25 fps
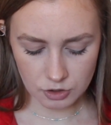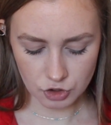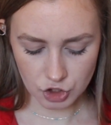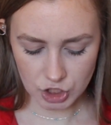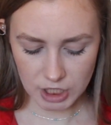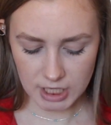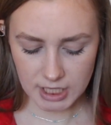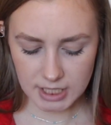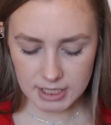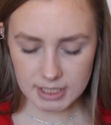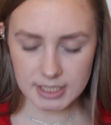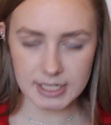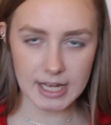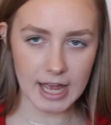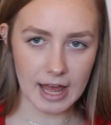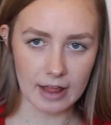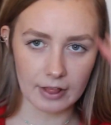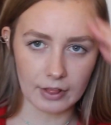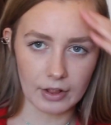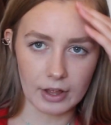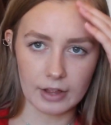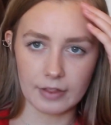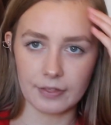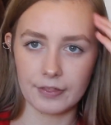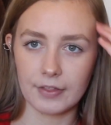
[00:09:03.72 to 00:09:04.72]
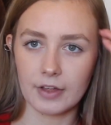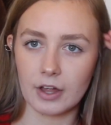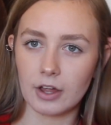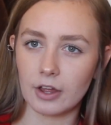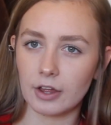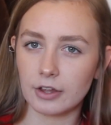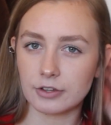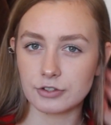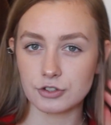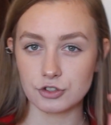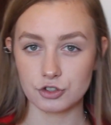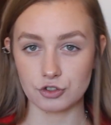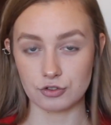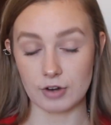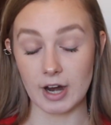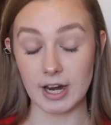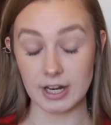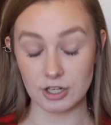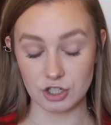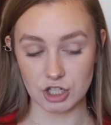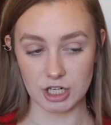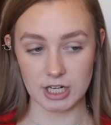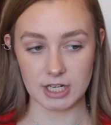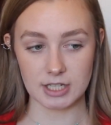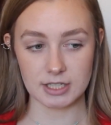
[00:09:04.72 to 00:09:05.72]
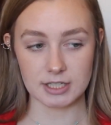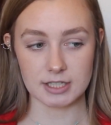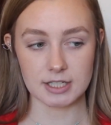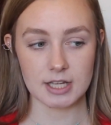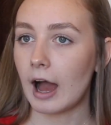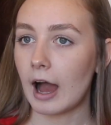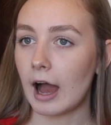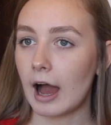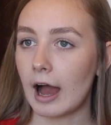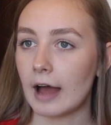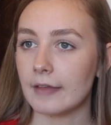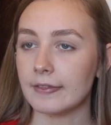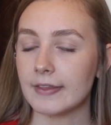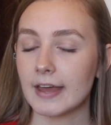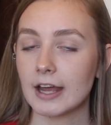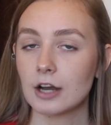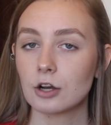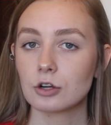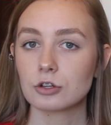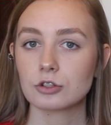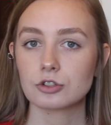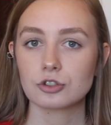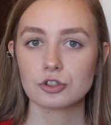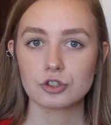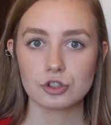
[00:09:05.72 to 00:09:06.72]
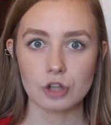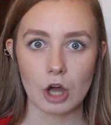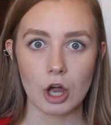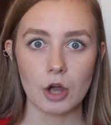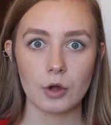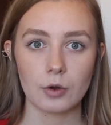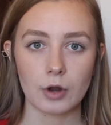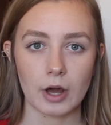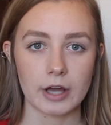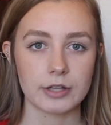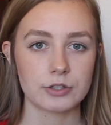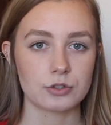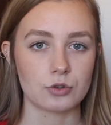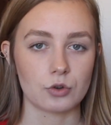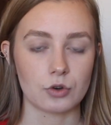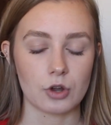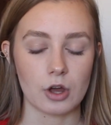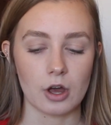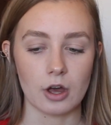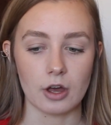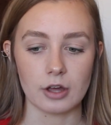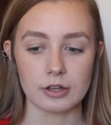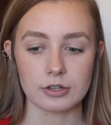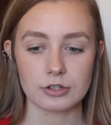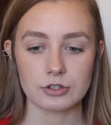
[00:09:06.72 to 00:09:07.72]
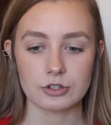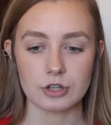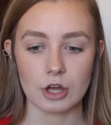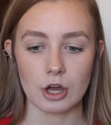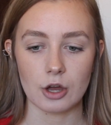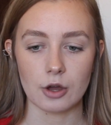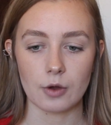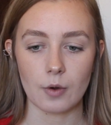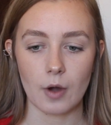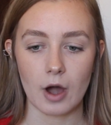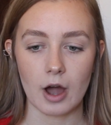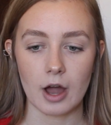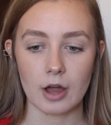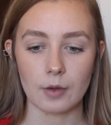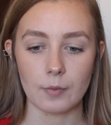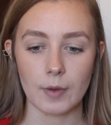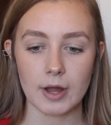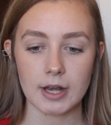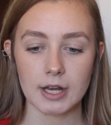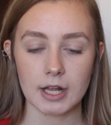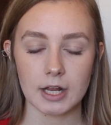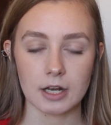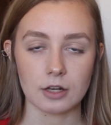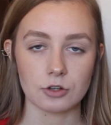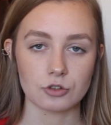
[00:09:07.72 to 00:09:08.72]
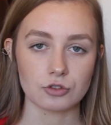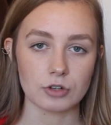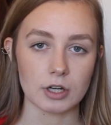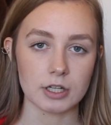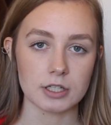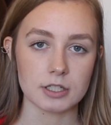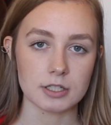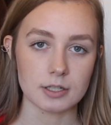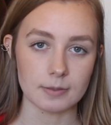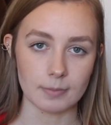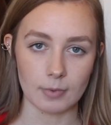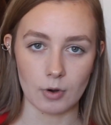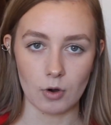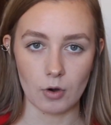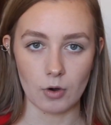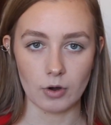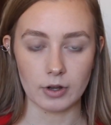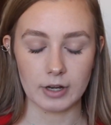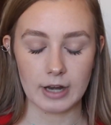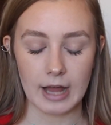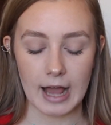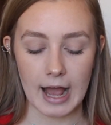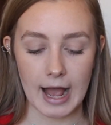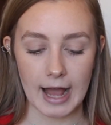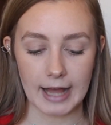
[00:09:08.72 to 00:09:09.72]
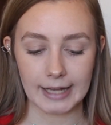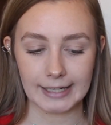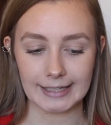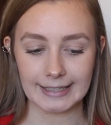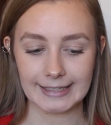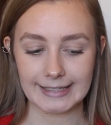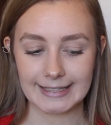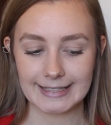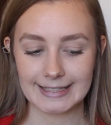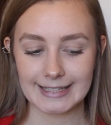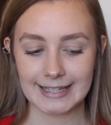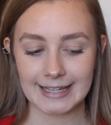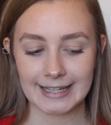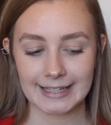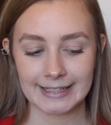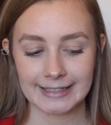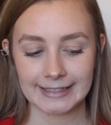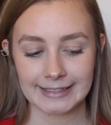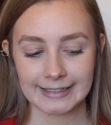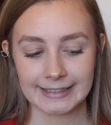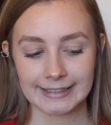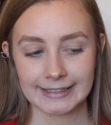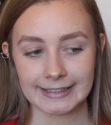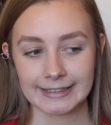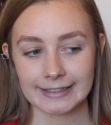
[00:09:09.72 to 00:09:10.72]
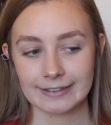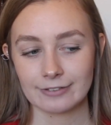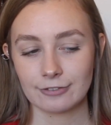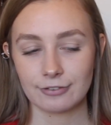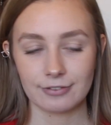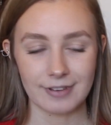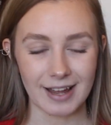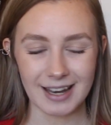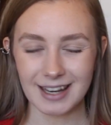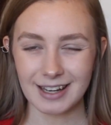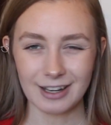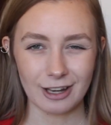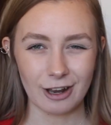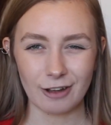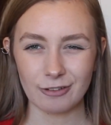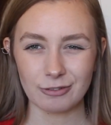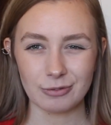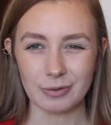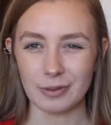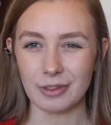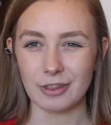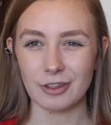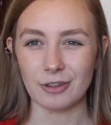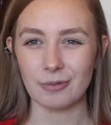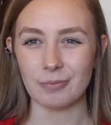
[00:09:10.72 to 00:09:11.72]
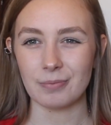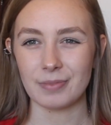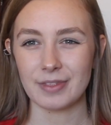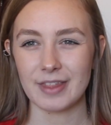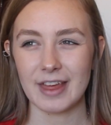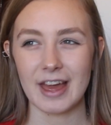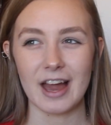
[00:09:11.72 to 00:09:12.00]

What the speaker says: jeans, yeah, like the straight jeans, and they look so nice on her. So I went in and tried some on and fell in love with them.